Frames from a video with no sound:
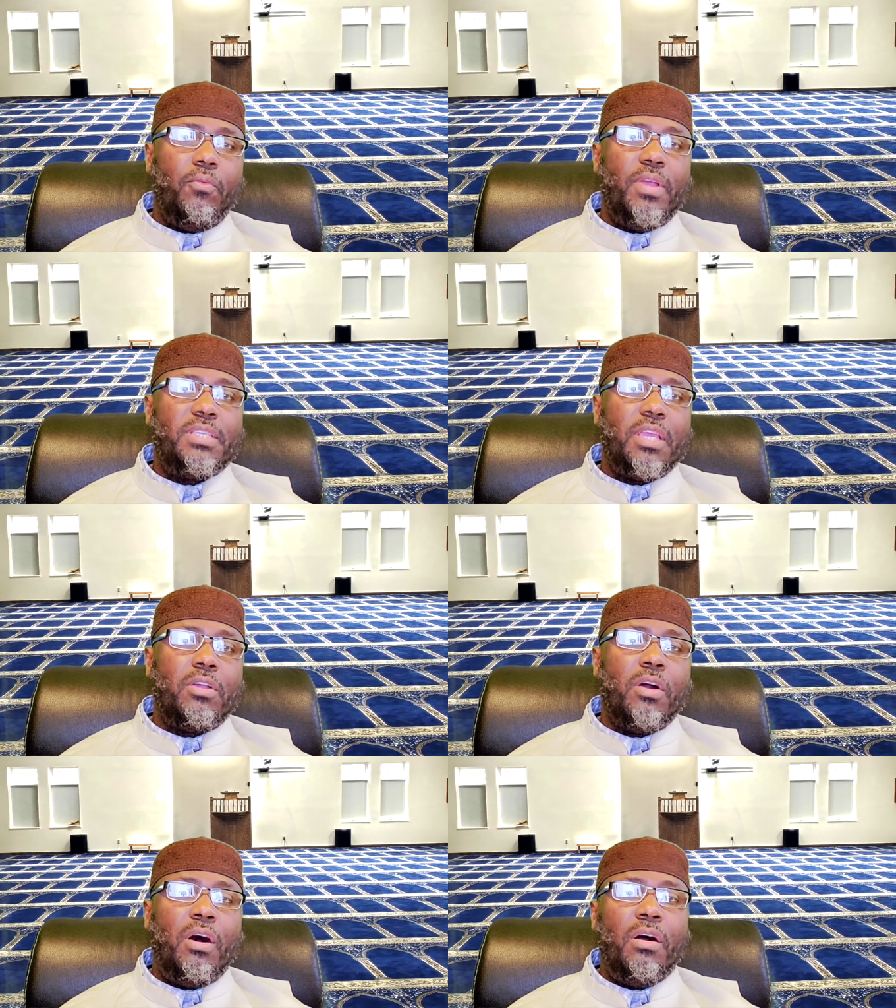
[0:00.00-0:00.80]
which he
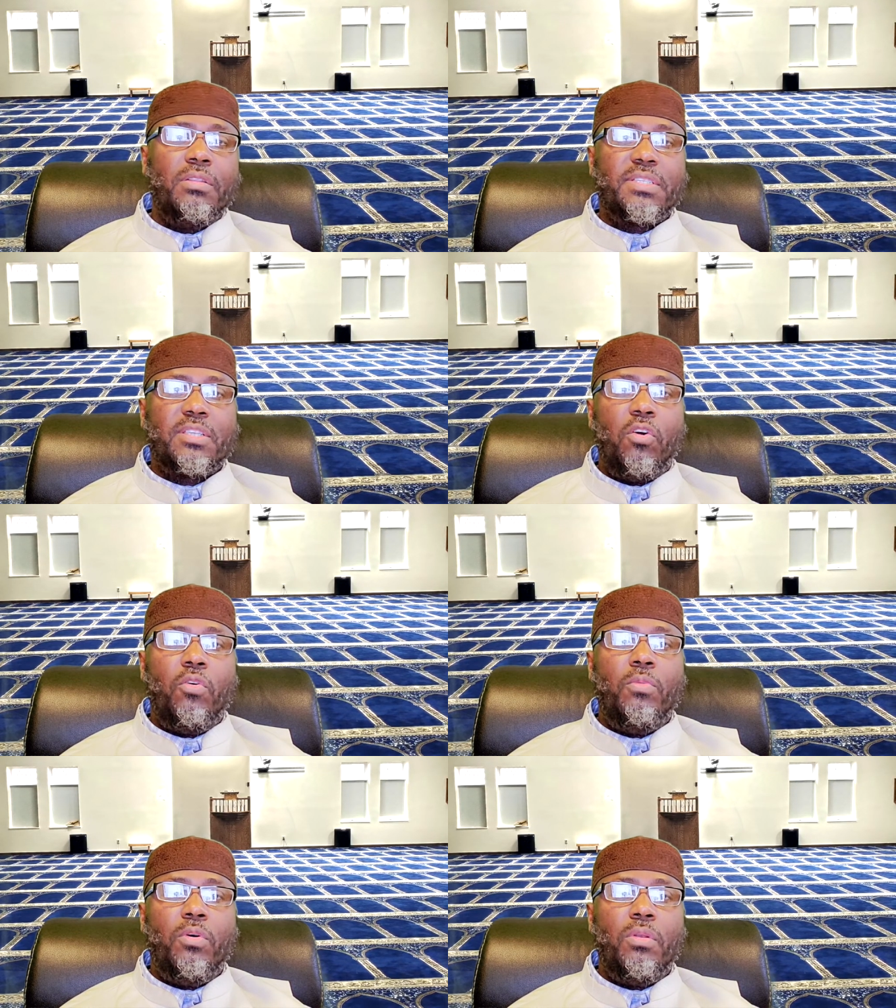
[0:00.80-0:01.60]
called
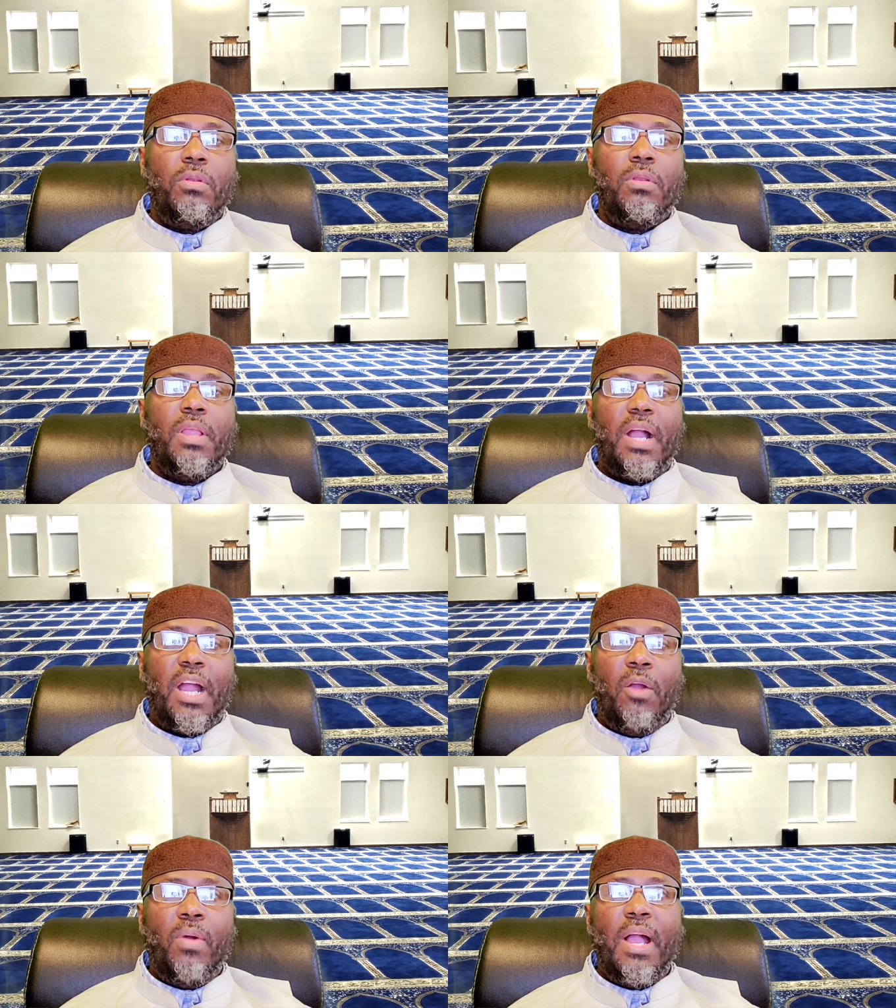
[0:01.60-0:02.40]
Sawmul
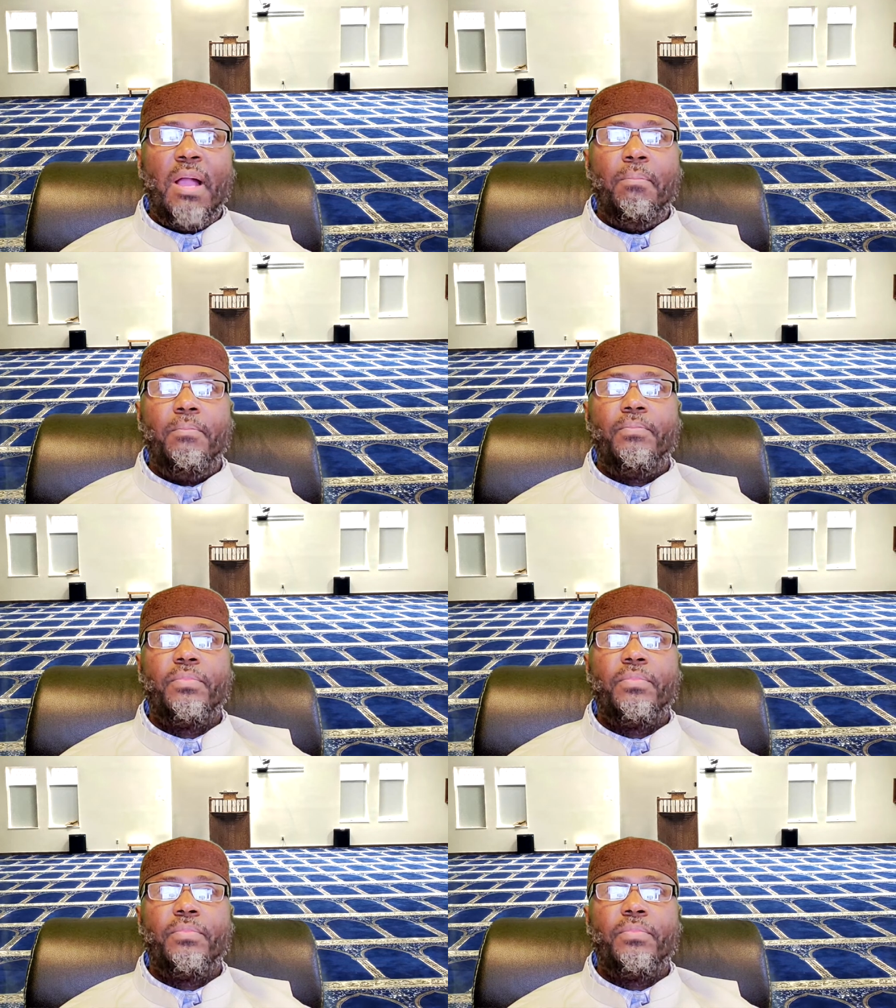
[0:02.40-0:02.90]
Awam.